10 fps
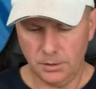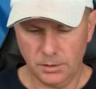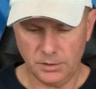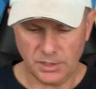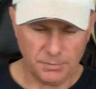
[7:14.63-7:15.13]

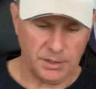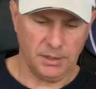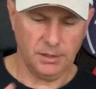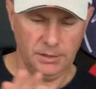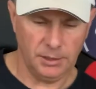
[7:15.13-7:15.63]
something
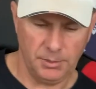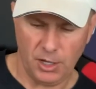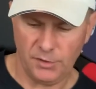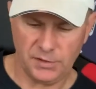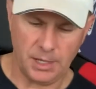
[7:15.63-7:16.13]
a little bit
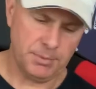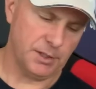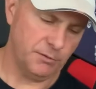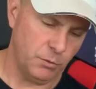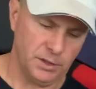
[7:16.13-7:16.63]
off topic
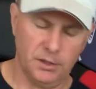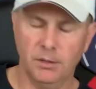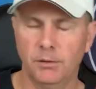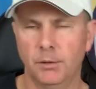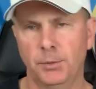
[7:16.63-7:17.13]
of what
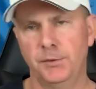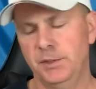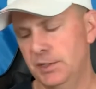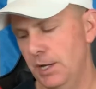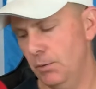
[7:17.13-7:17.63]
the previous
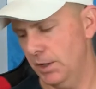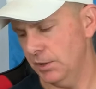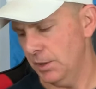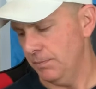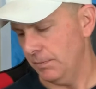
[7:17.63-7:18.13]
day was,
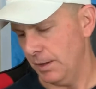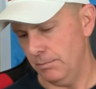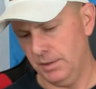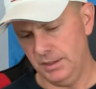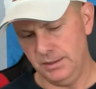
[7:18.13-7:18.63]

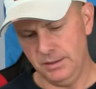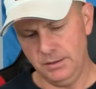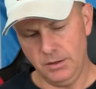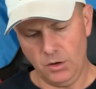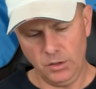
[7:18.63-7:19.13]
but
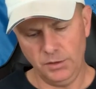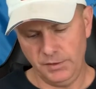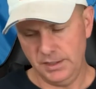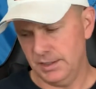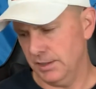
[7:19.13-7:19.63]
all of
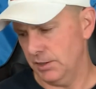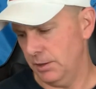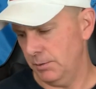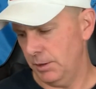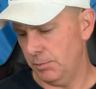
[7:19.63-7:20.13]
these things
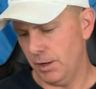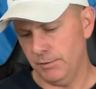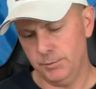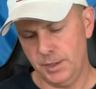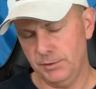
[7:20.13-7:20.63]
in
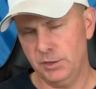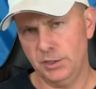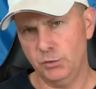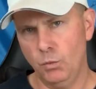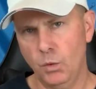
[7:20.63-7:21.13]
Proverbs have
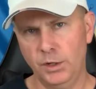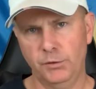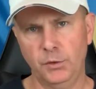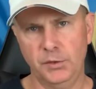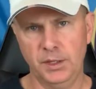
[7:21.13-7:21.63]
such
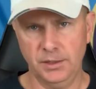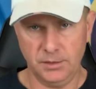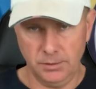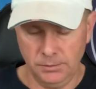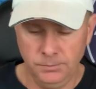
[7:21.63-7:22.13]
wonderful things
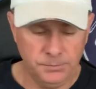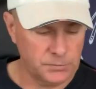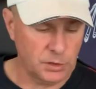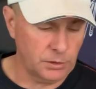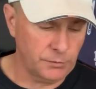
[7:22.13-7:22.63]

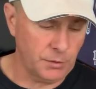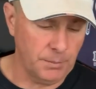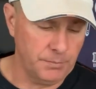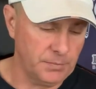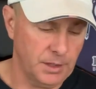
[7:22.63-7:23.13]
to learn from.
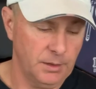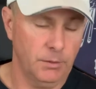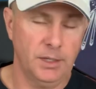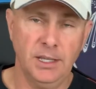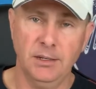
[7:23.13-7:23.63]
And
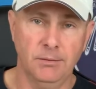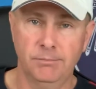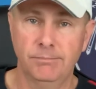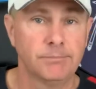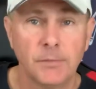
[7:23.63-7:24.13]
again,
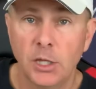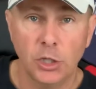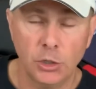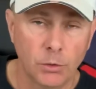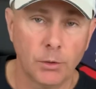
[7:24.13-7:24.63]

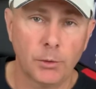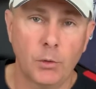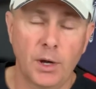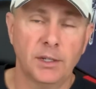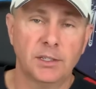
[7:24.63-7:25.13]
you are
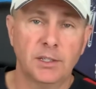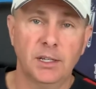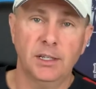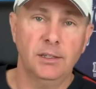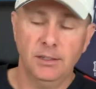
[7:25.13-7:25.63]
required to study.
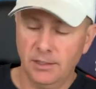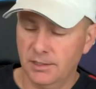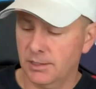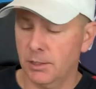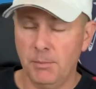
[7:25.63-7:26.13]
It is a
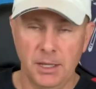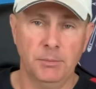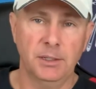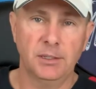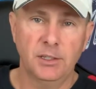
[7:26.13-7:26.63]

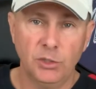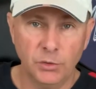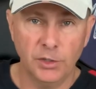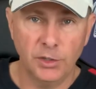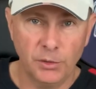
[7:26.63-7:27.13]
commandment. You are to
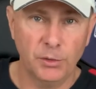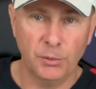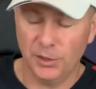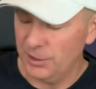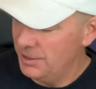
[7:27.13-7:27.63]
know the
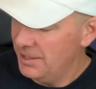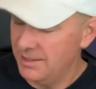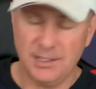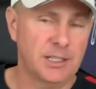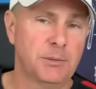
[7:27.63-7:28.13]
word. It's
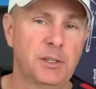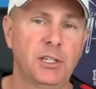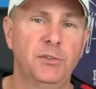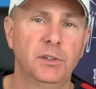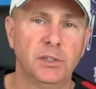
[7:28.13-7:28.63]
not to make you
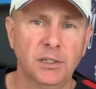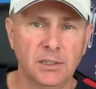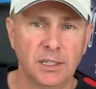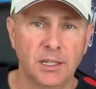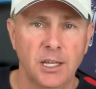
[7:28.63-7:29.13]
feel
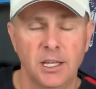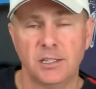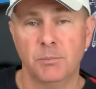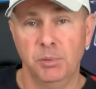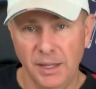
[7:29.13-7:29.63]
guilty. It's a
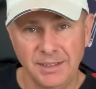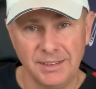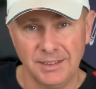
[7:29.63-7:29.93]
blessing.